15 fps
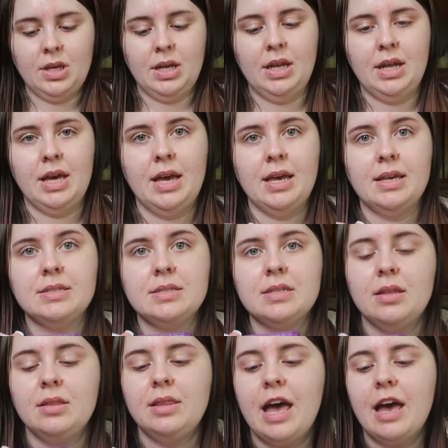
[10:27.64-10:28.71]
It has
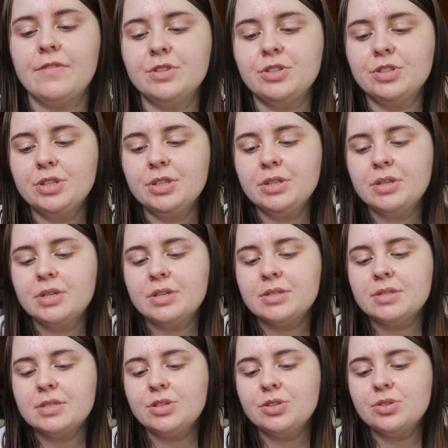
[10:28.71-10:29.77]
lavender,
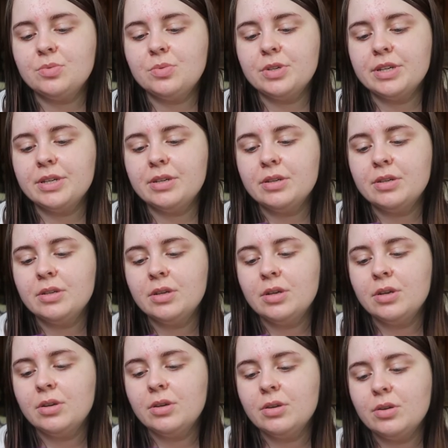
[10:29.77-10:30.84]
cedarwood,
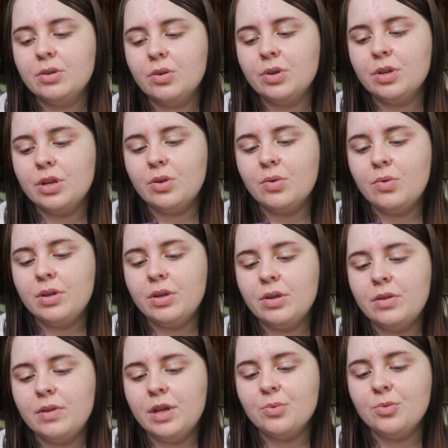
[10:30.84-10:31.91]
coconut
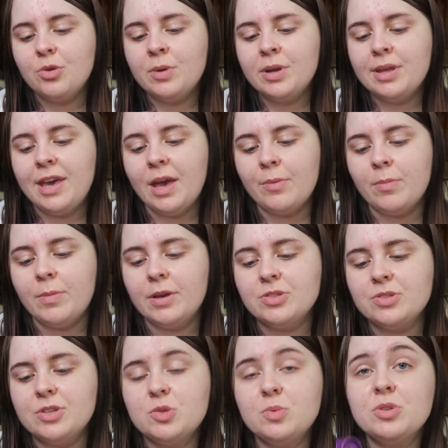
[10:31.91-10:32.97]
oil, and Roman chamomile.
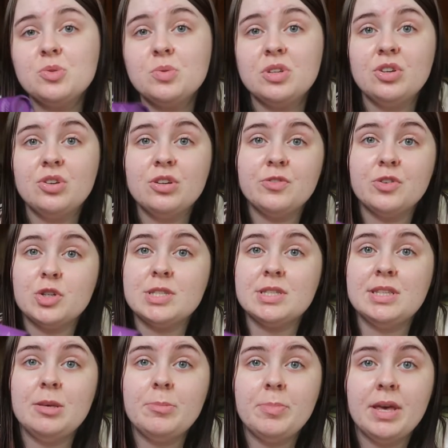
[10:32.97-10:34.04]
So this one's really good for
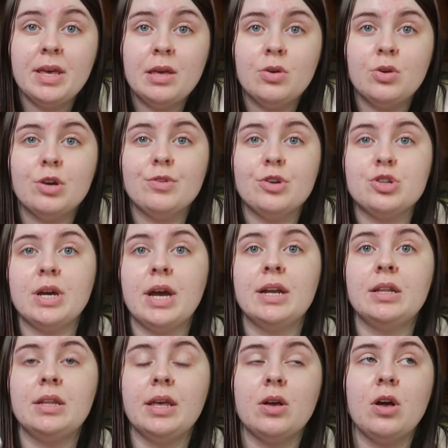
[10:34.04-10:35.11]
sleeping or if you're trying
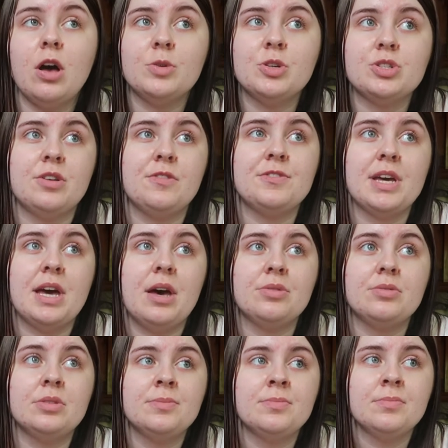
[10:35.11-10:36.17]
to like calm yourself
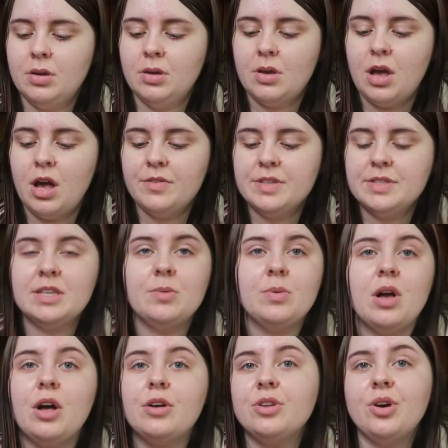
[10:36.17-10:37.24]
down. Obviously, we
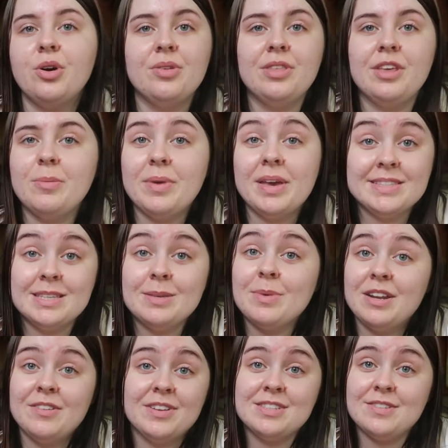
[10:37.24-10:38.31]
all know the amazing
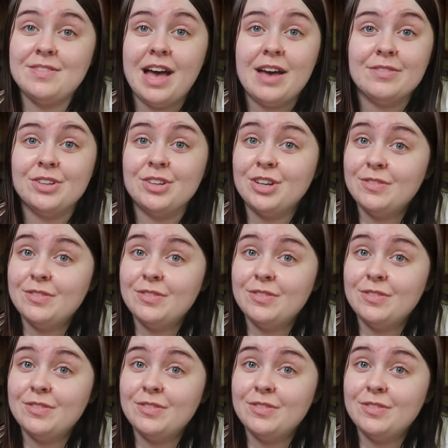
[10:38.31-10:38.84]
benefits of lavender.